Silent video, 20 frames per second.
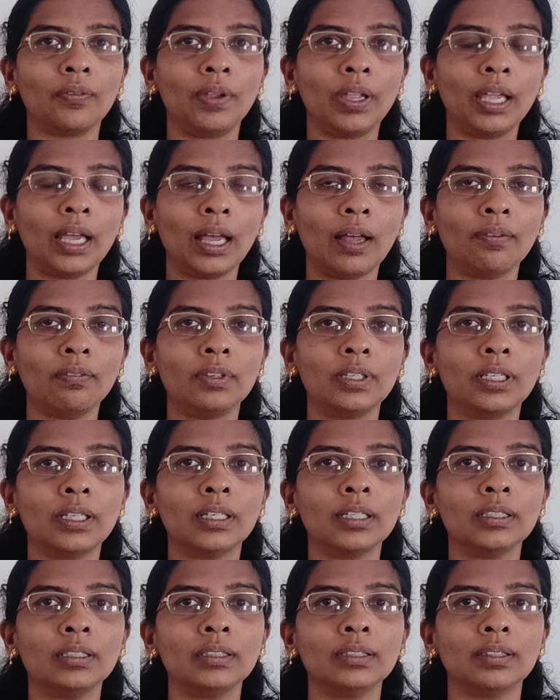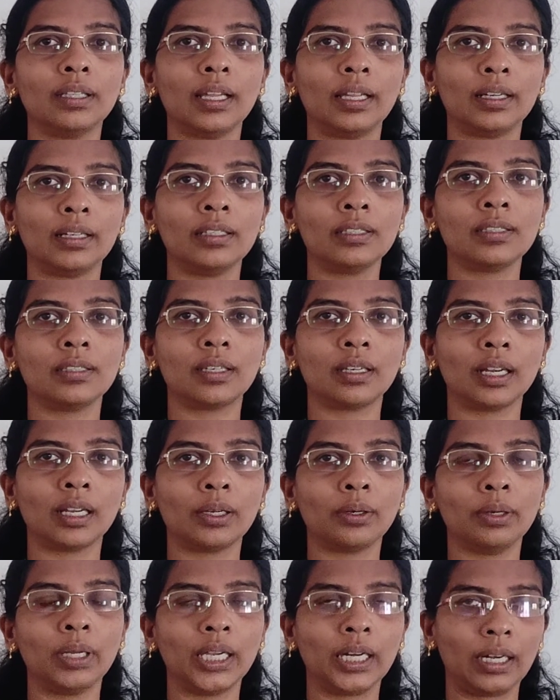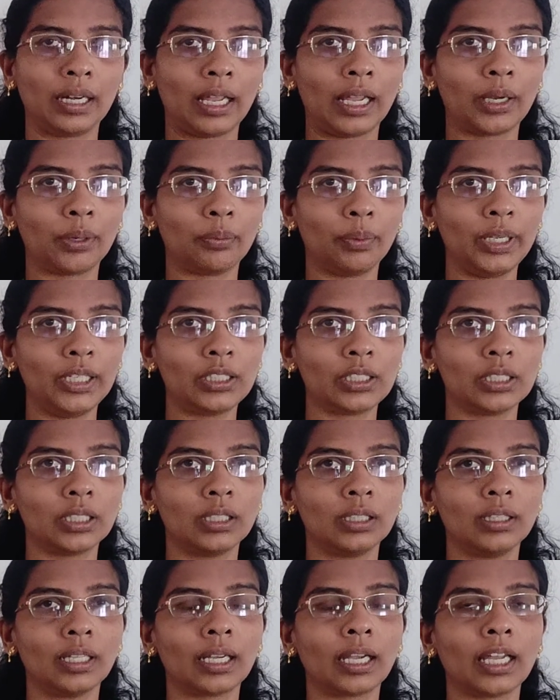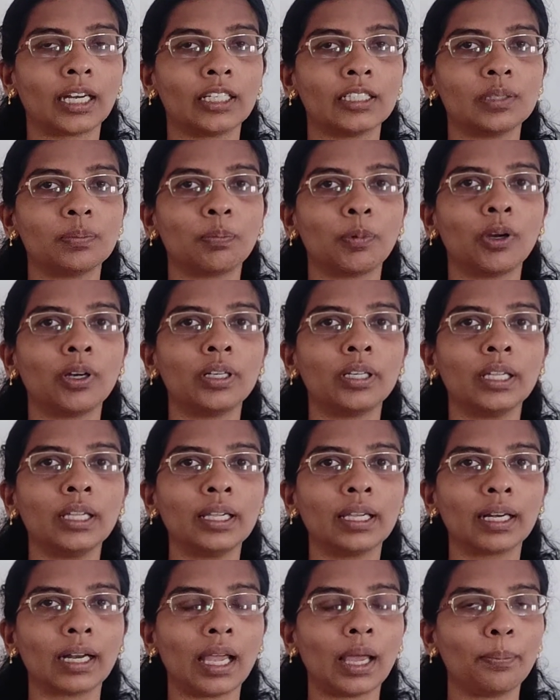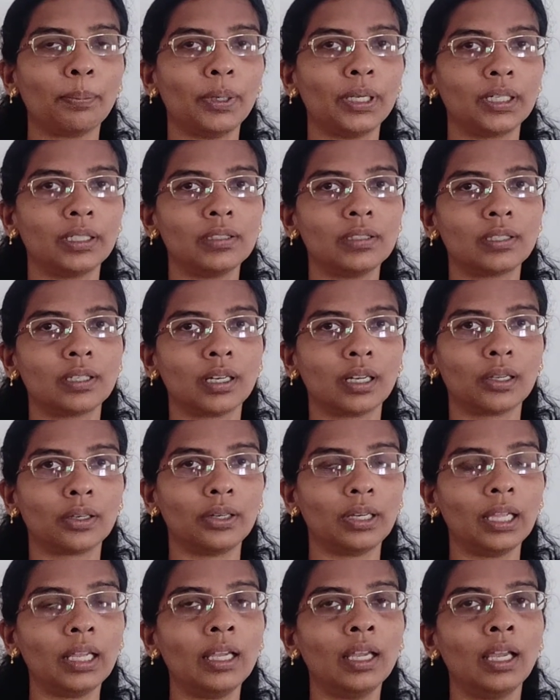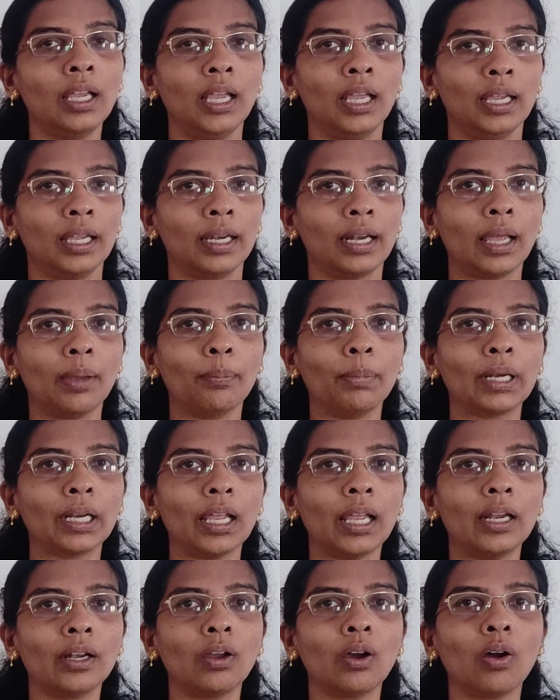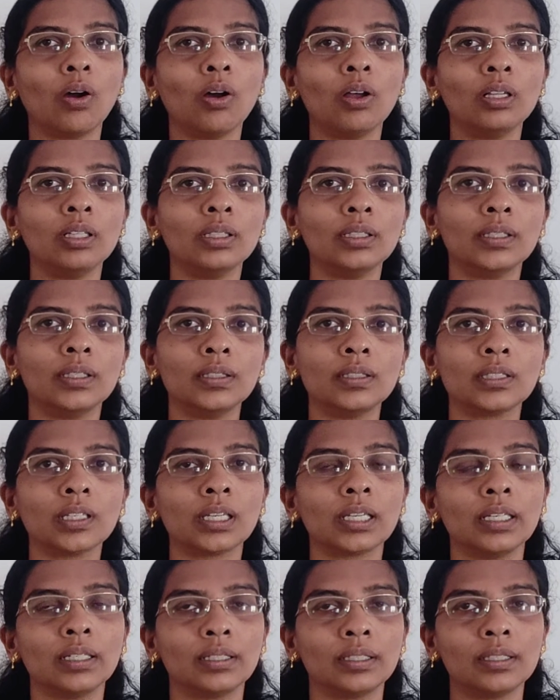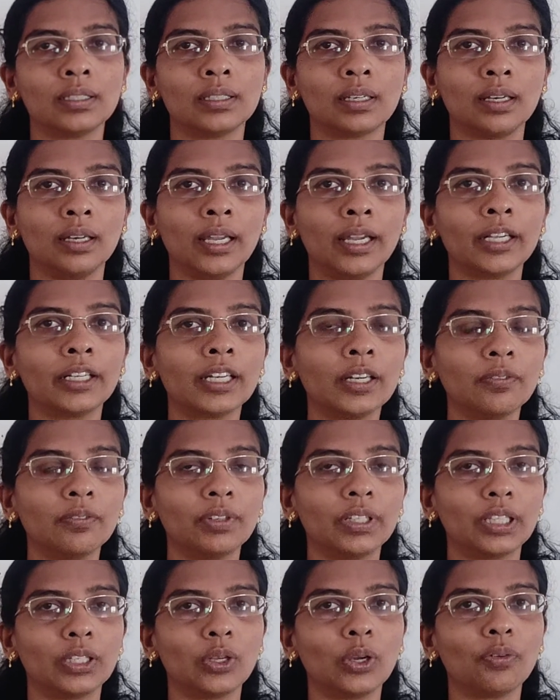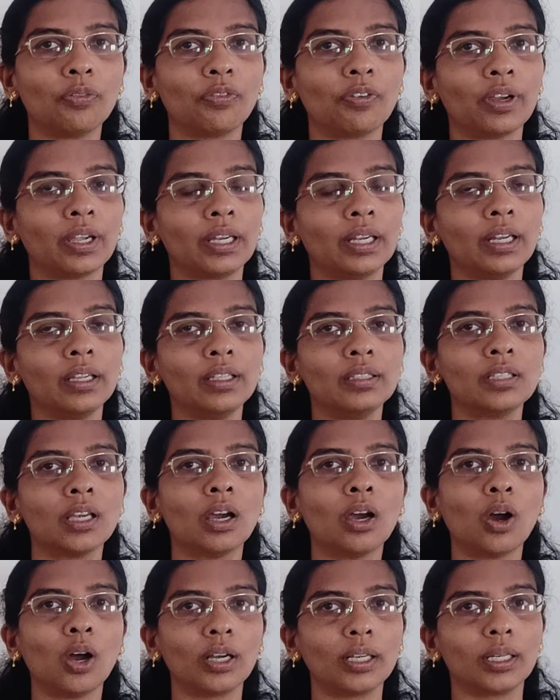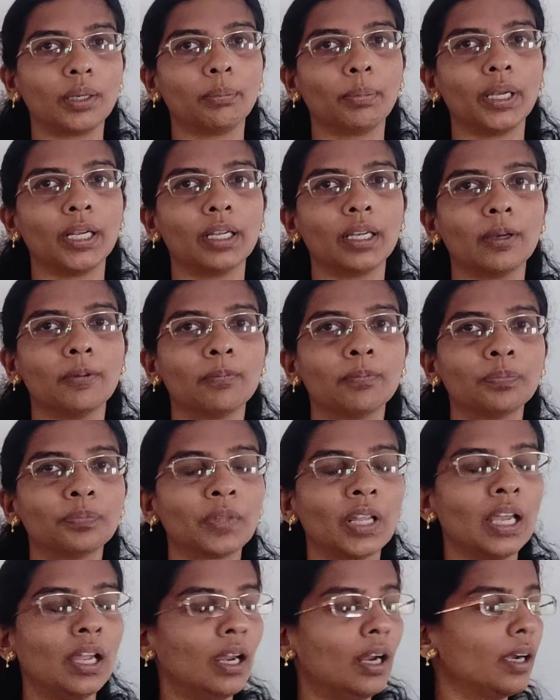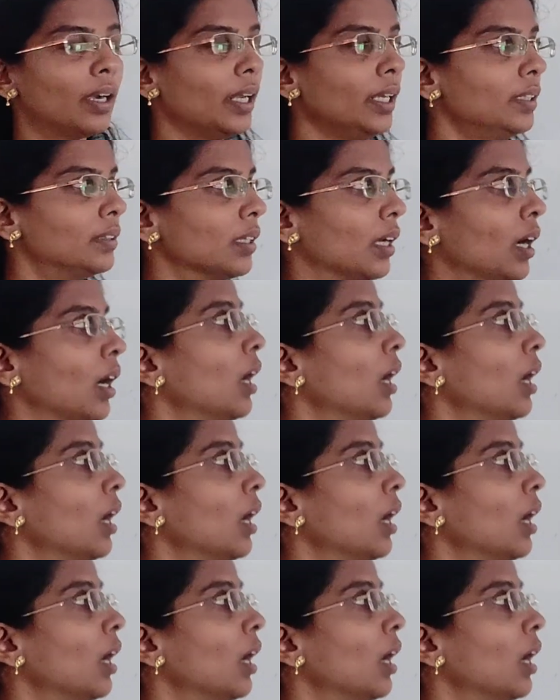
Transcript: we have learned there is regular language, the corresponding grammar is regular grammar, and all this it is related with your finite automata. Right?